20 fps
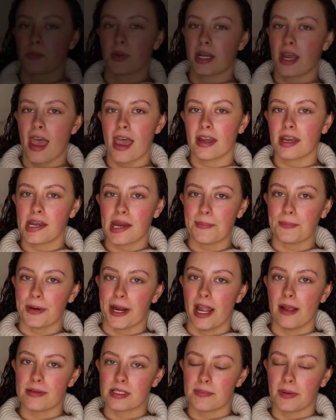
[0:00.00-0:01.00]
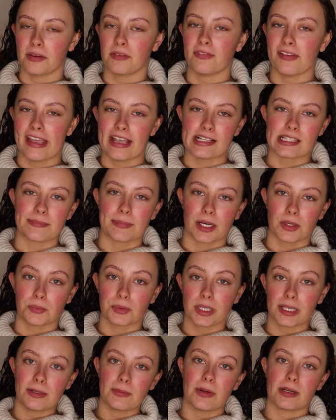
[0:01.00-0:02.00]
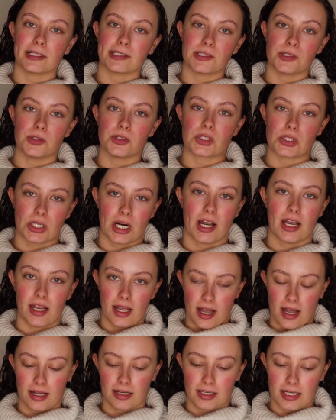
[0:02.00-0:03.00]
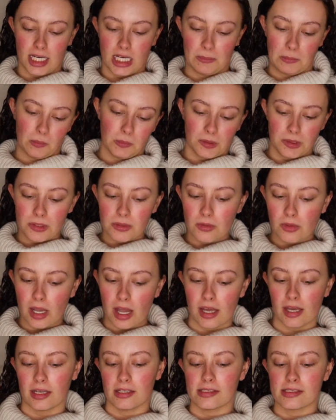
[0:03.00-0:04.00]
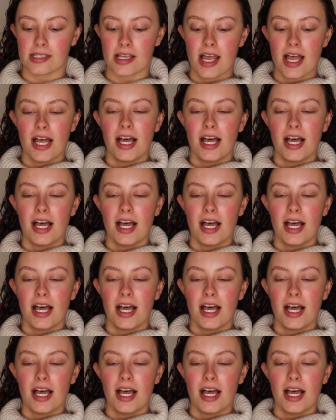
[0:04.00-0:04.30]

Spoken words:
went ahead and I primed my face, but I really wanted to try it on camera with you guys.